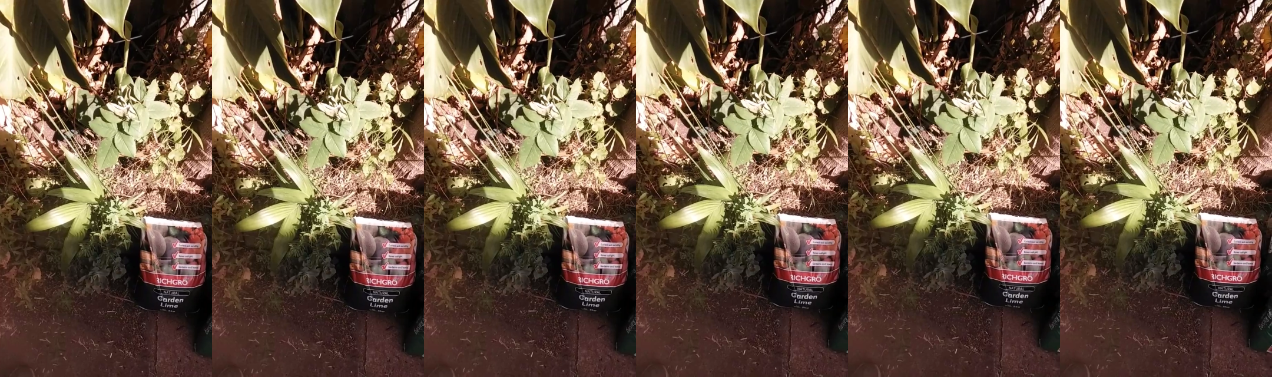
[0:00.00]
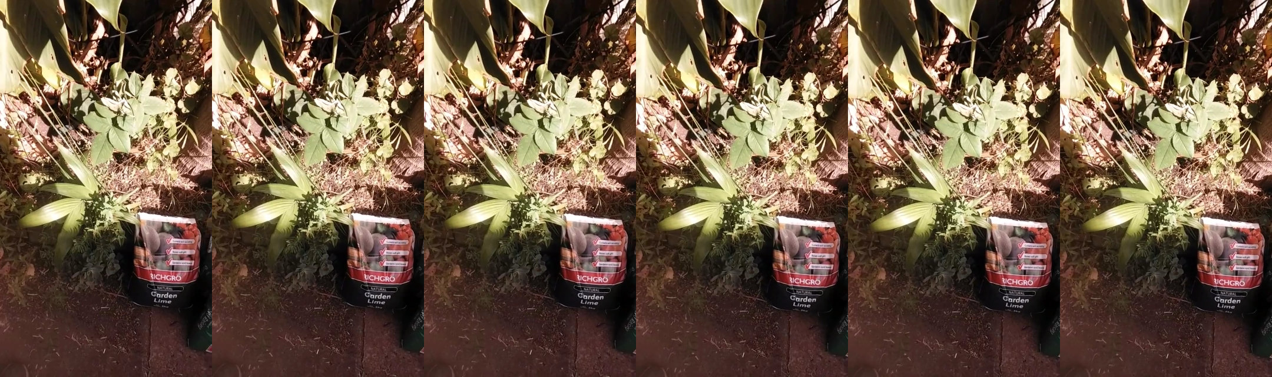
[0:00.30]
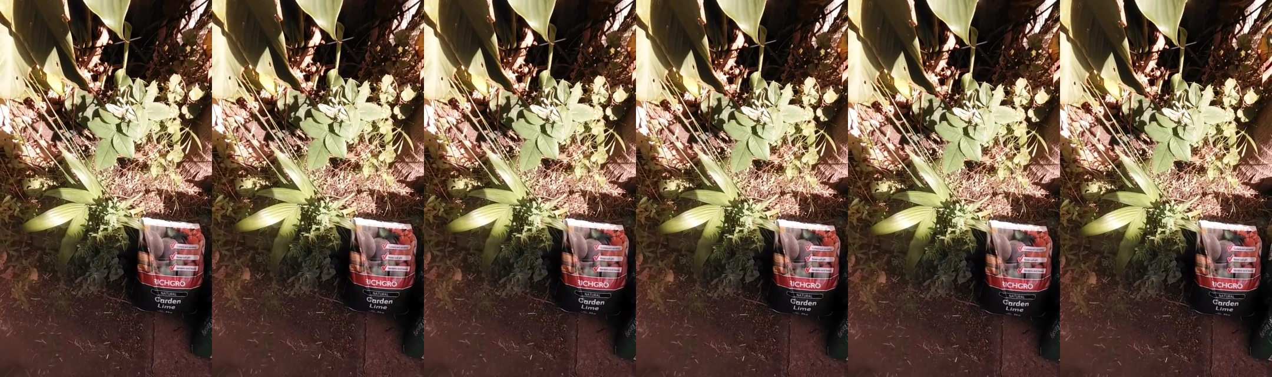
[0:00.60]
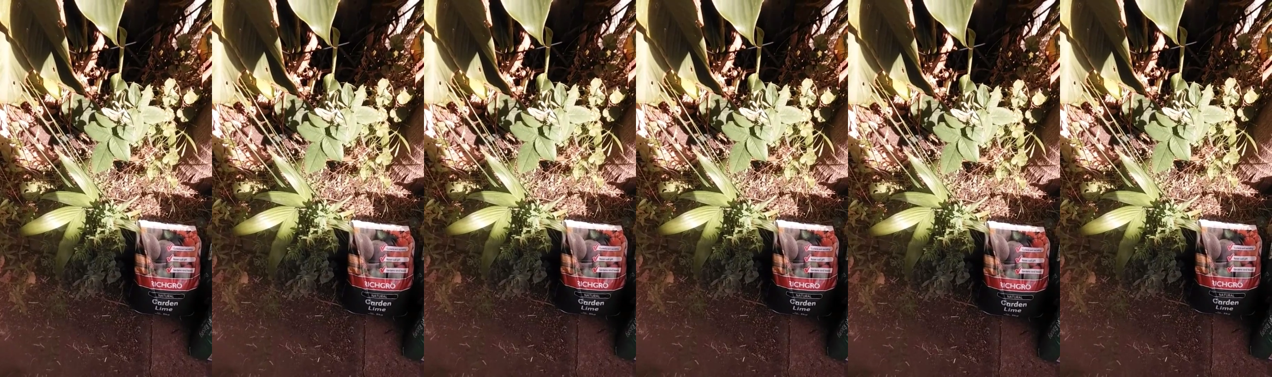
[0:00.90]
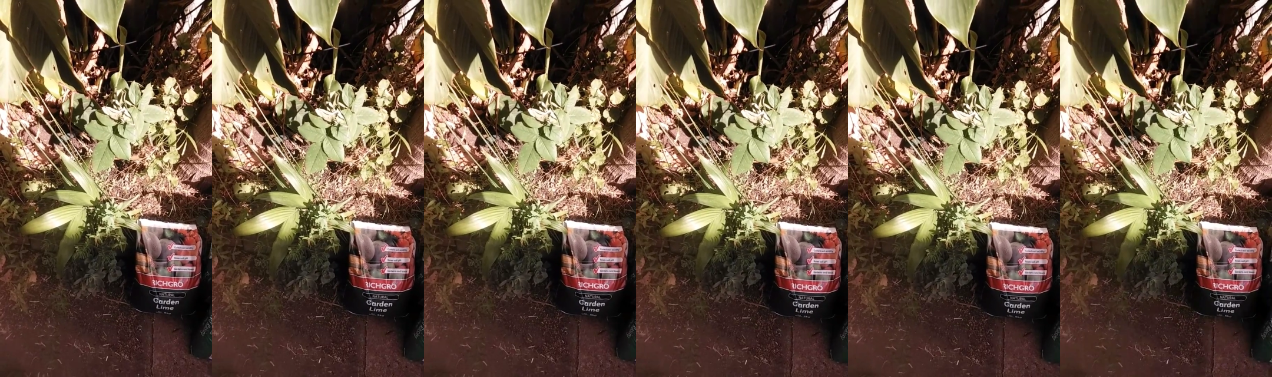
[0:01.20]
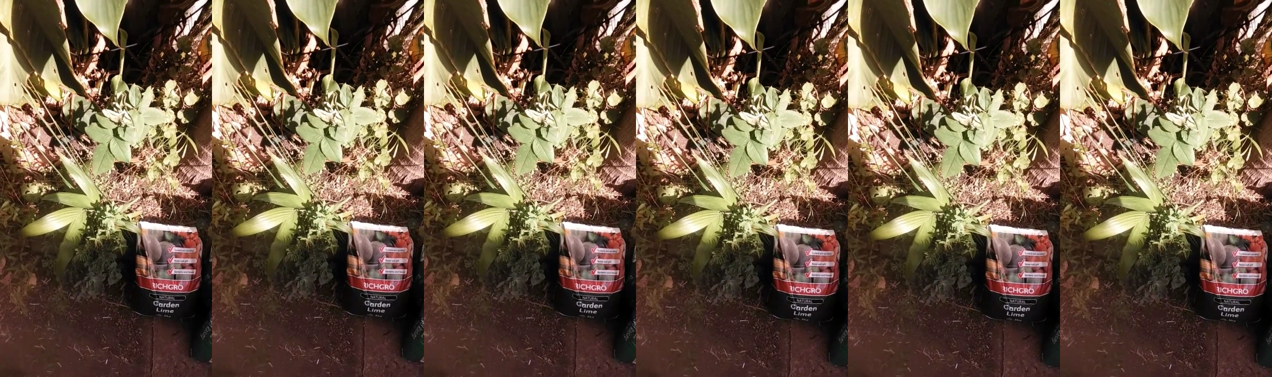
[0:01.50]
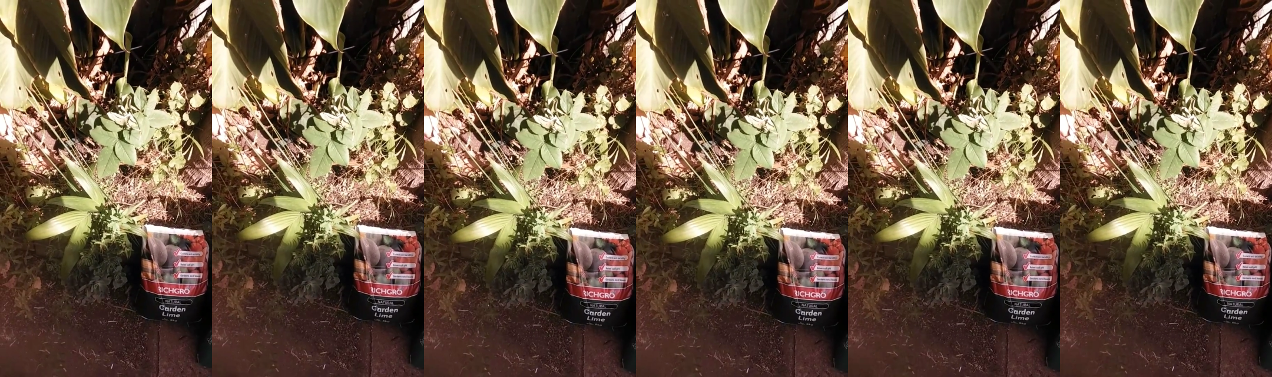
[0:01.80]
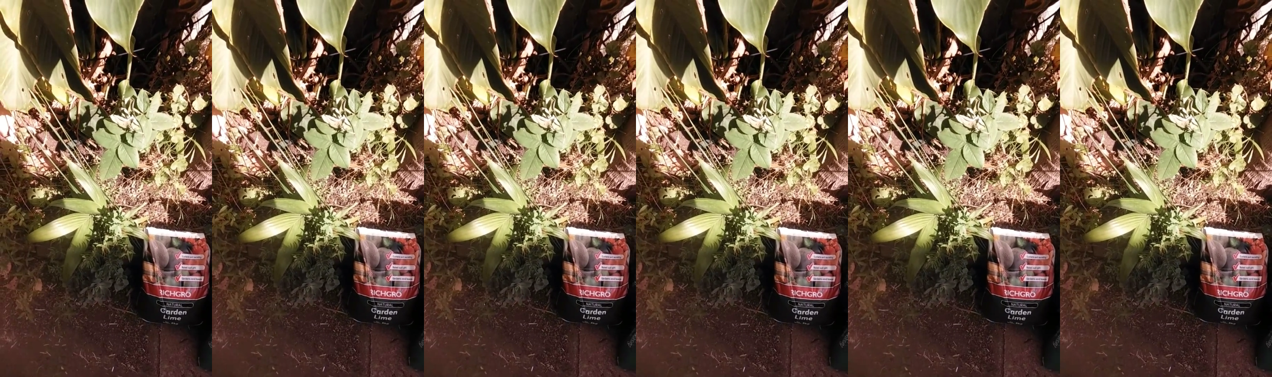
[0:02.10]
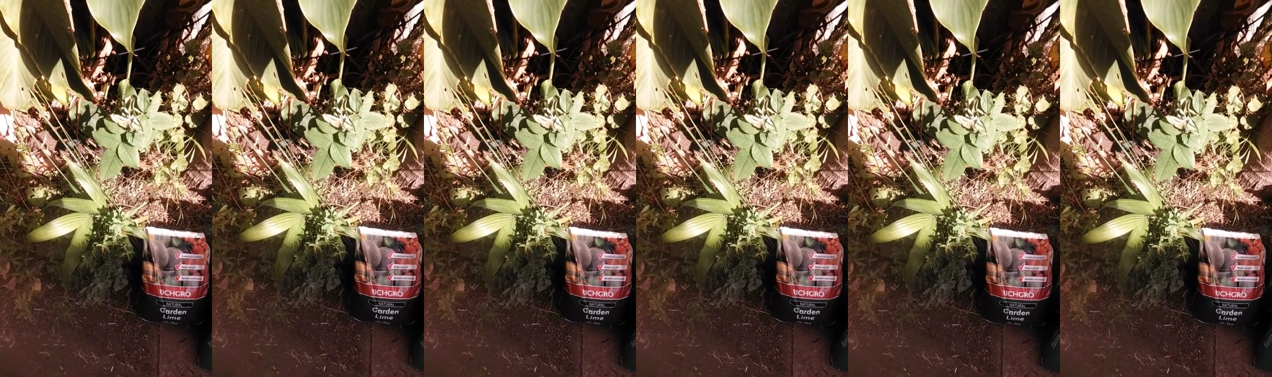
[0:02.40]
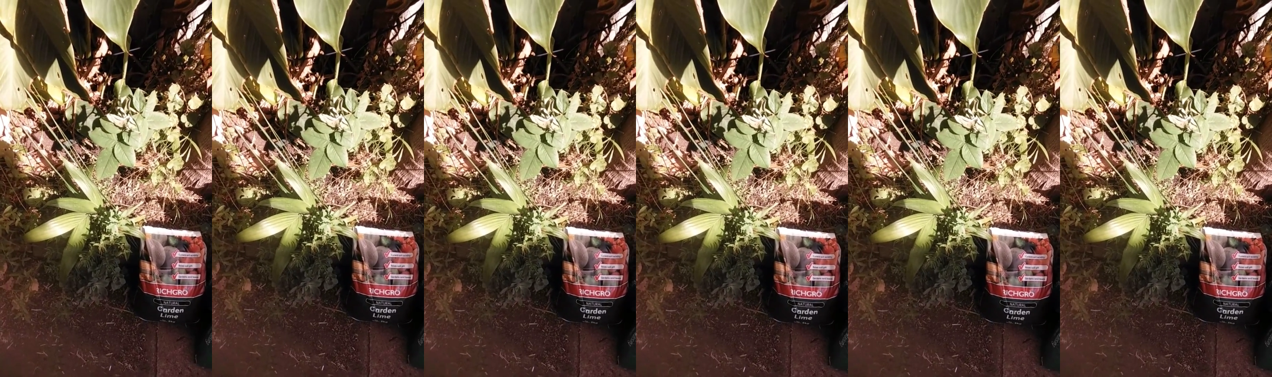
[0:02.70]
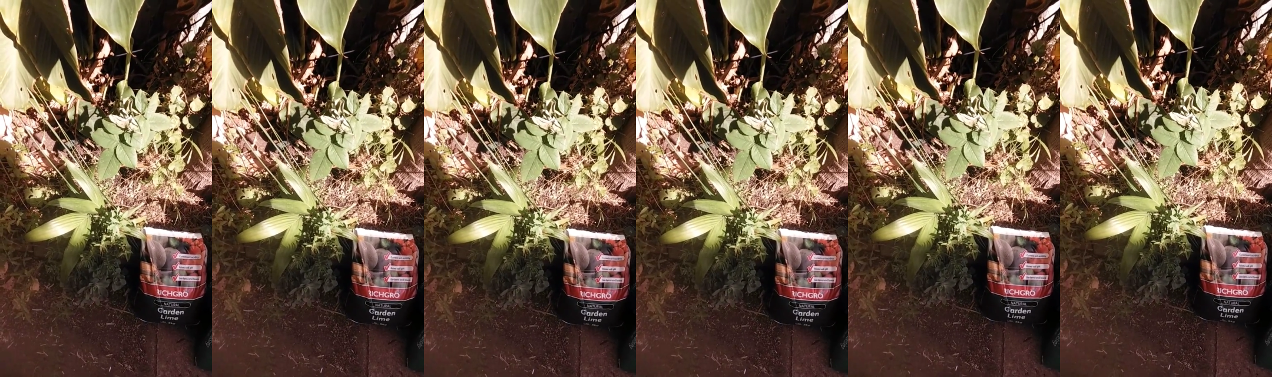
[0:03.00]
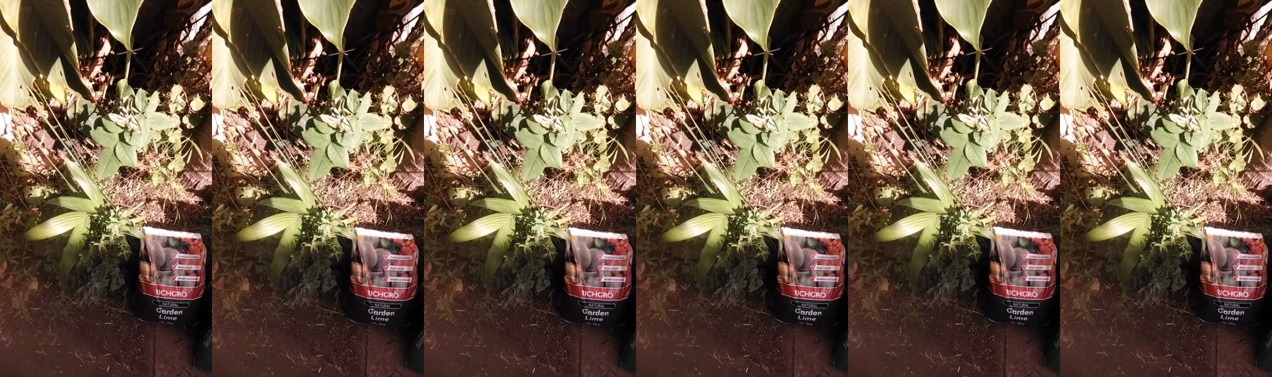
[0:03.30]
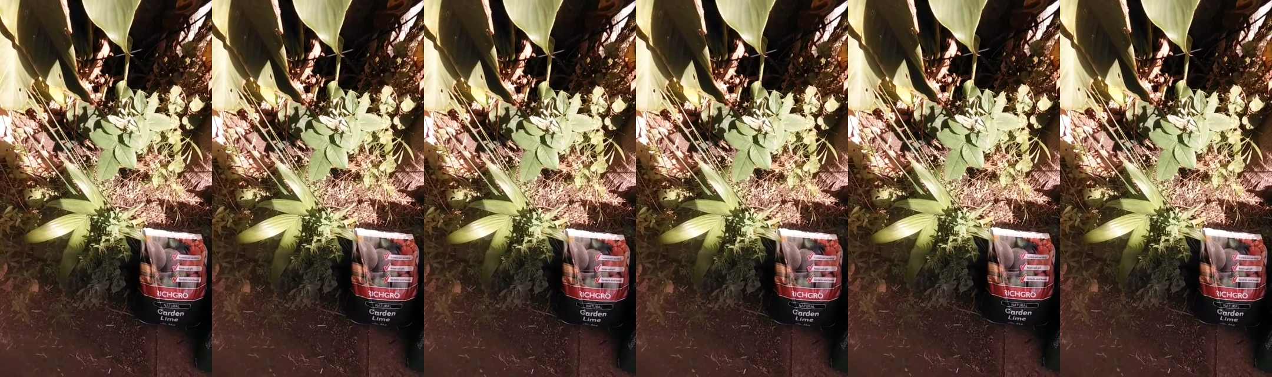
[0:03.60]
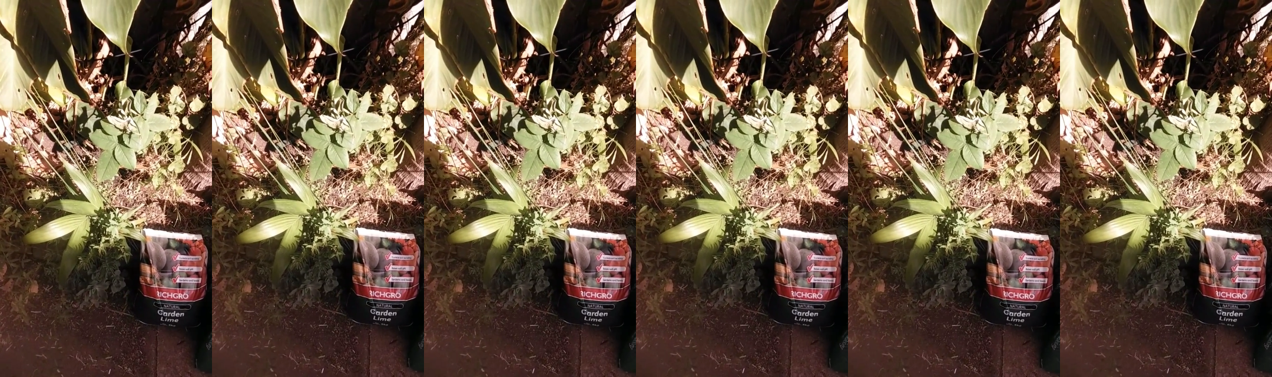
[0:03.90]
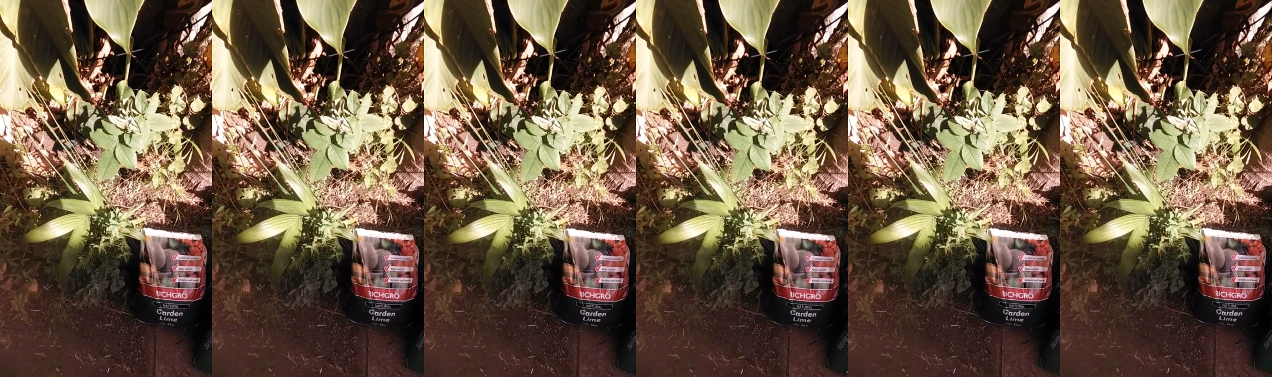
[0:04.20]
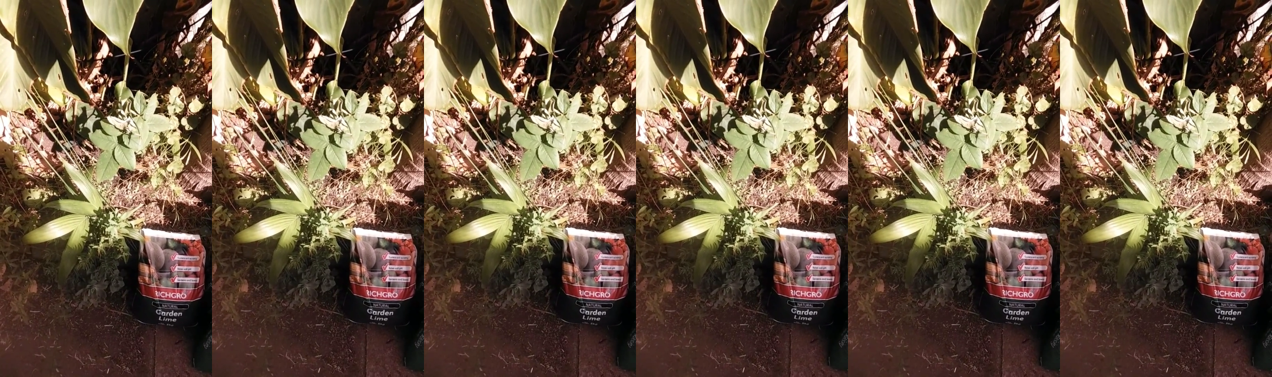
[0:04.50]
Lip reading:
Nobody's mouth can be seen.